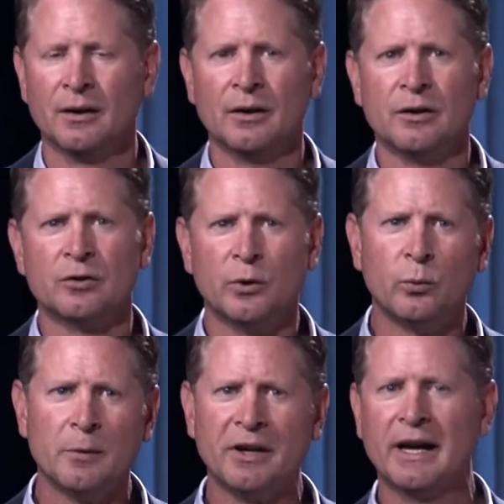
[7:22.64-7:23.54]
So when
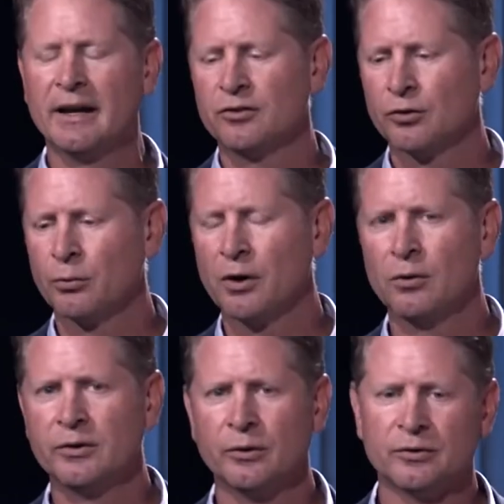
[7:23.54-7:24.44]
we began to grow
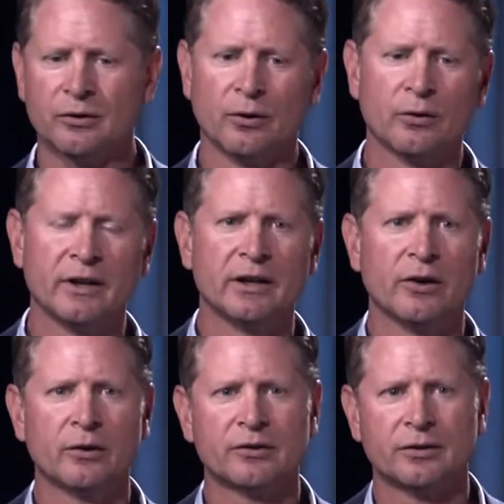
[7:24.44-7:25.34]
in those early
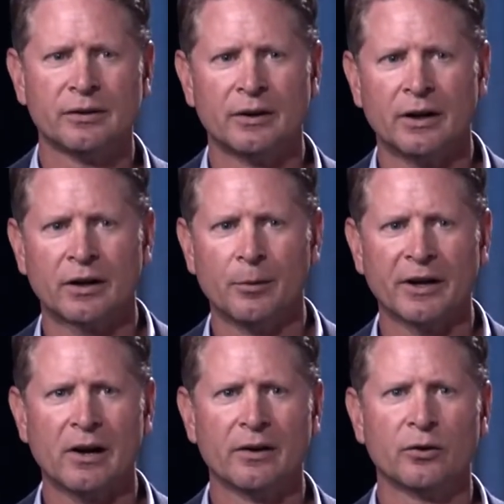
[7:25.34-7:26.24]
years coming
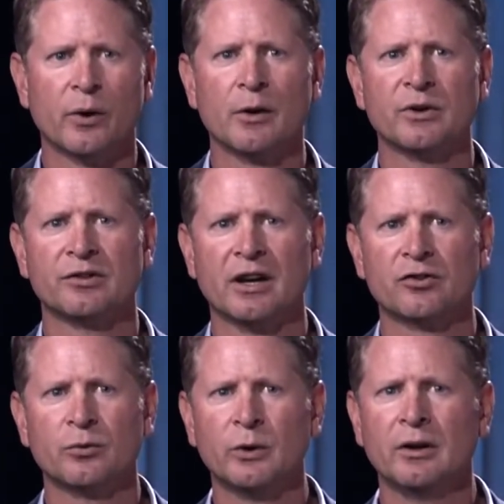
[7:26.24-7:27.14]
out of the Great
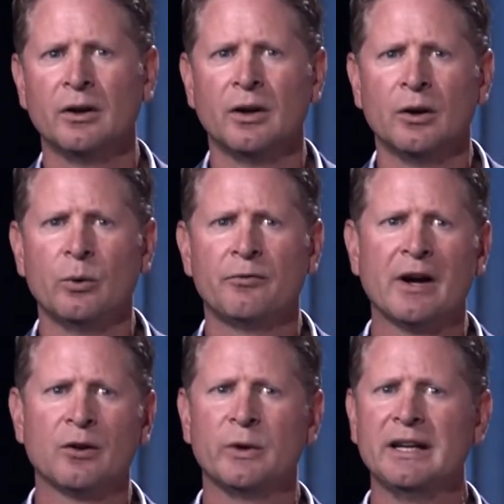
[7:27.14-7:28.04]
Recession, we
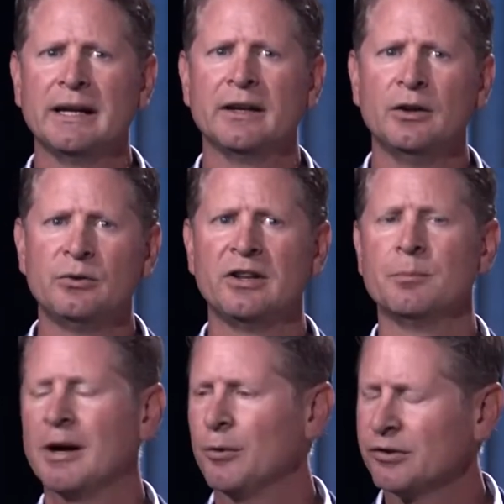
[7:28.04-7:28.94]
found we needed new team
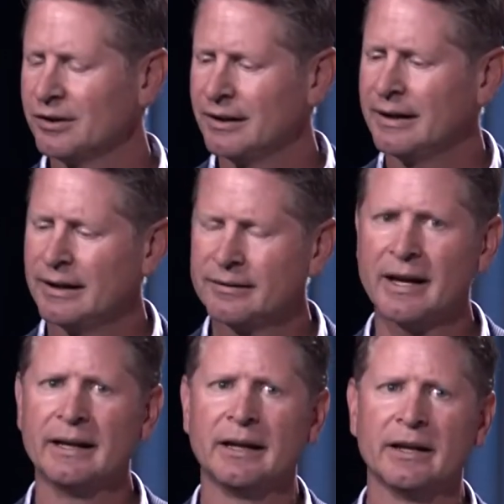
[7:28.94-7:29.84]
members in a
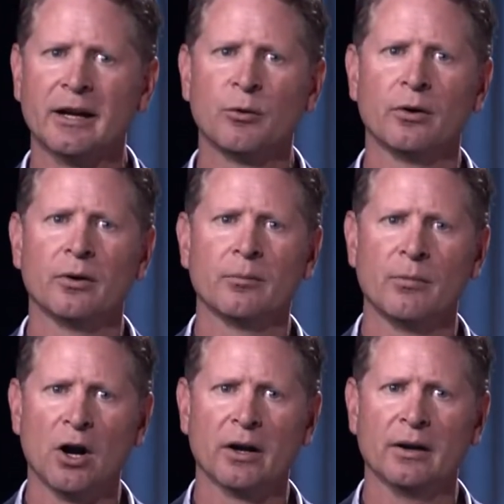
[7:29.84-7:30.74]
tightening labor
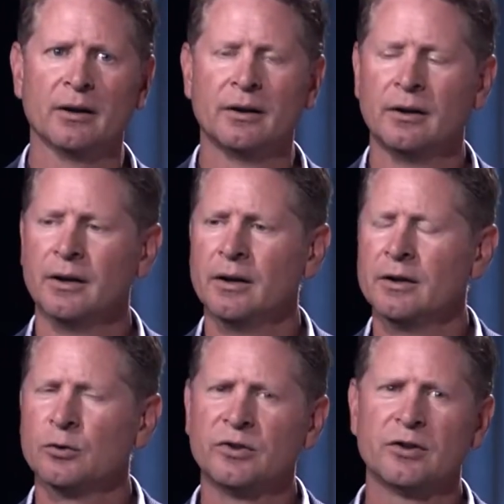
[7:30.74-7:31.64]
market.
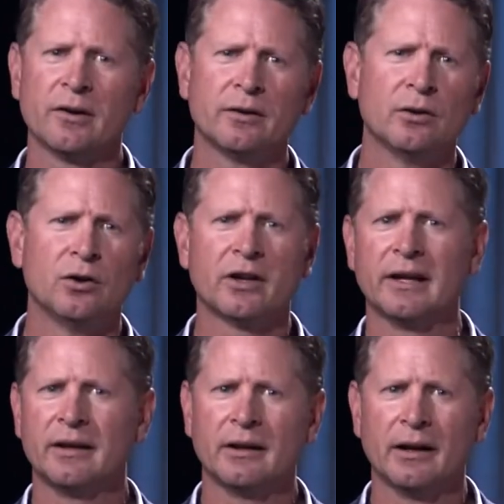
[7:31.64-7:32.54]
So we started to look
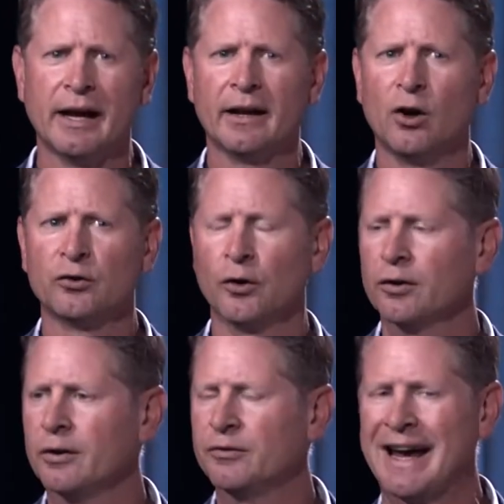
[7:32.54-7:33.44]
at
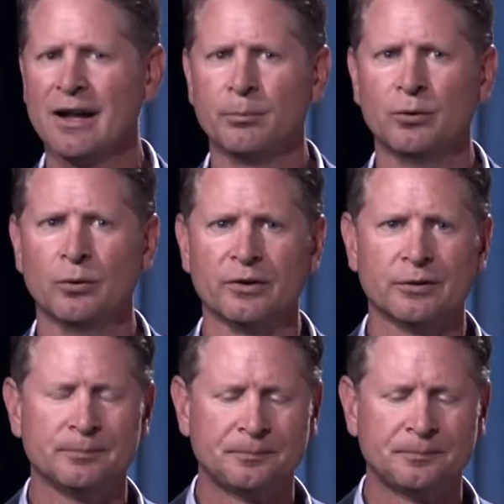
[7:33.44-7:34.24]
alternative talent pools.